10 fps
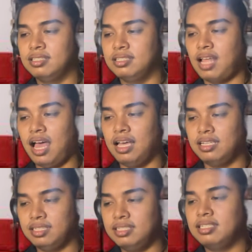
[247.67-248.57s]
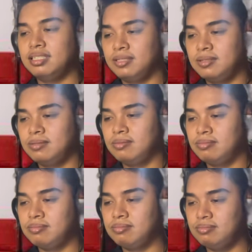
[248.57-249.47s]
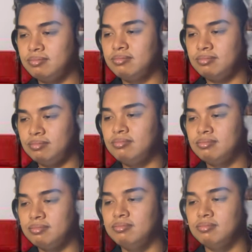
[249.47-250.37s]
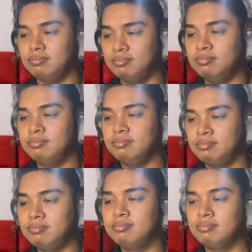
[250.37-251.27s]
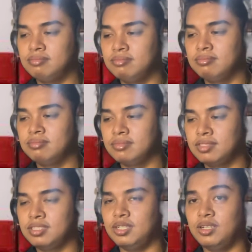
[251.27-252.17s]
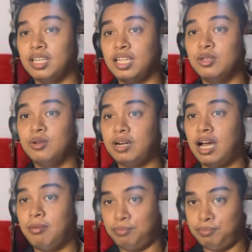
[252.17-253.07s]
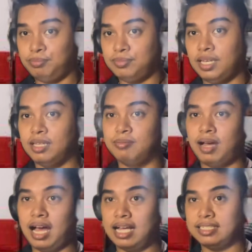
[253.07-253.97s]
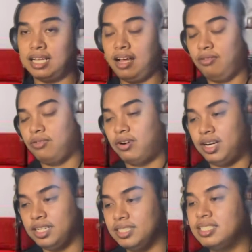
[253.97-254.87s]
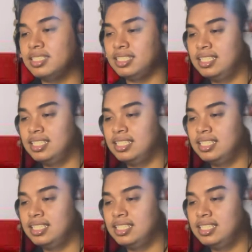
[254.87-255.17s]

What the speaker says: Nice. Mm. So they do rap in Bahasa, of course.